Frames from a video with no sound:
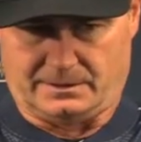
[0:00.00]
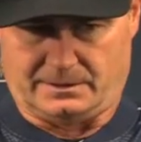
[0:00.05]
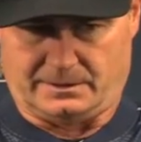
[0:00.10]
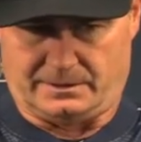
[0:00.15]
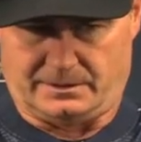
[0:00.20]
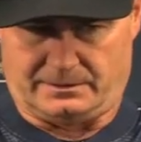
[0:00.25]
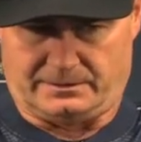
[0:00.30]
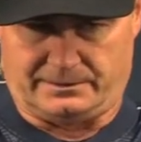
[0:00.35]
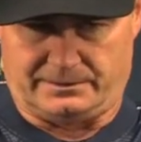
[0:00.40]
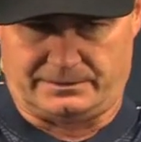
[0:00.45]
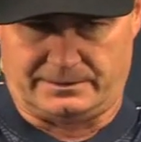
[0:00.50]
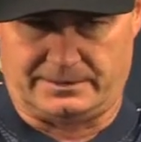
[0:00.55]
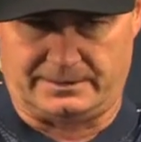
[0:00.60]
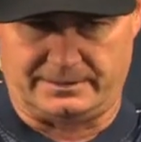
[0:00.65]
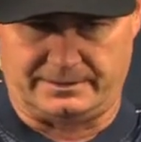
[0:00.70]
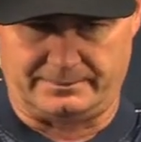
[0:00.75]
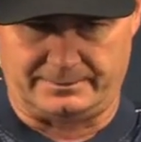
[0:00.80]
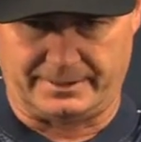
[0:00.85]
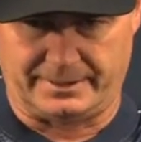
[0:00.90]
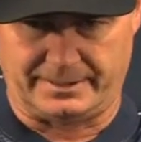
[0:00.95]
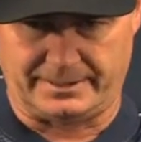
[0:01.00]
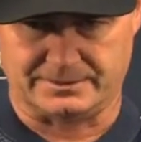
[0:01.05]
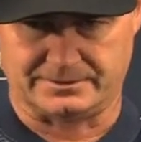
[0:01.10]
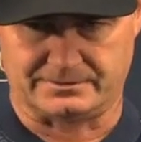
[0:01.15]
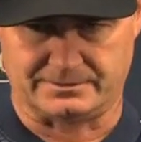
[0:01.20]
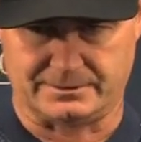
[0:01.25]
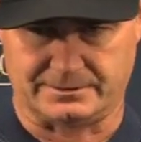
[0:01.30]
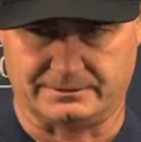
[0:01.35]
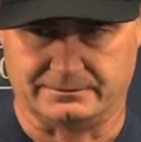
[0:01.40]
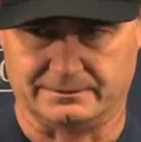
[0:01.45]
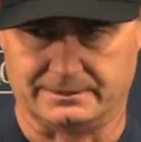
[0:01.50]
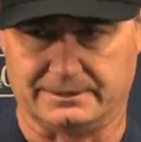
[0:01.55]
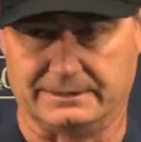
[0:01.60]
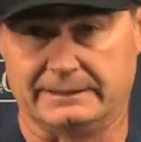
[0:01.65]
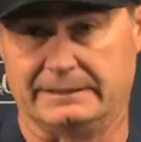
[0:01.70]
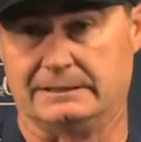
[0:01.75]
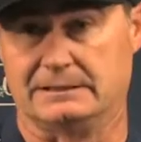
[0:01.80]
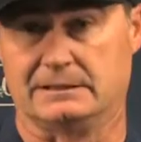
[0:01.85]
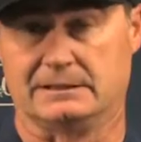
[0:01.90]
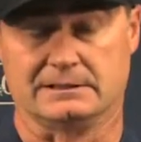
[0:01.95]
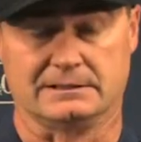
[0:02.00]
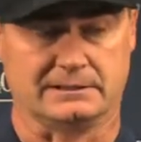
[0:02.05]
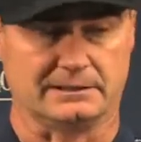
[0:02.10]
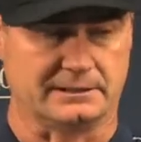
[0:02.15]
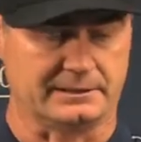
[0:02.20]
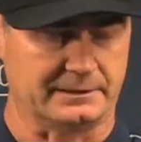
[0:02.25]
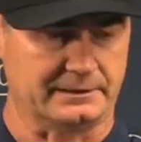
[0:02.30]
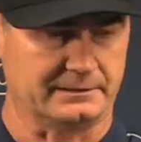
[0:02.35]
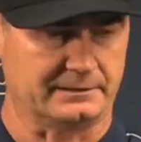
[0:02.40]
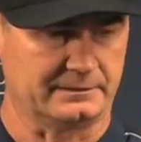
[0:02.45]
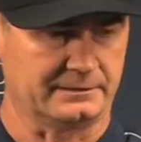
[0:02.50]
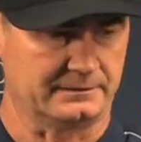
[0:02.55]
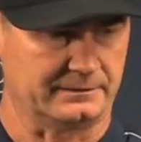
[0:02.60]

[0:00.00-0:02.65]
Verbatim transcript: you know, in those key at bats, we didn't we didn't get it done tonight.